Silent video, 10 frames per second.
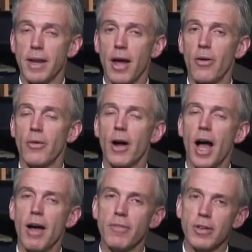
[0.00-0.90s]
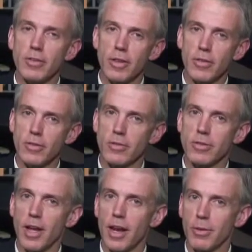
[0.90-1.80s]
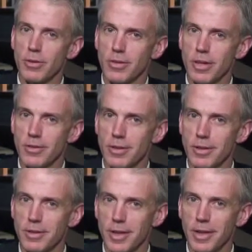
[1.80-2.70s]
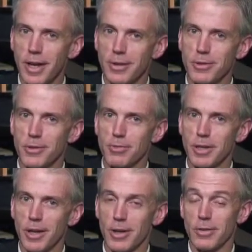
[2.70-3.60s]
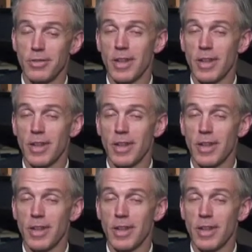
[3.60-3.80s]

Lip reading: Now, obviously this is not always easy in teenagers because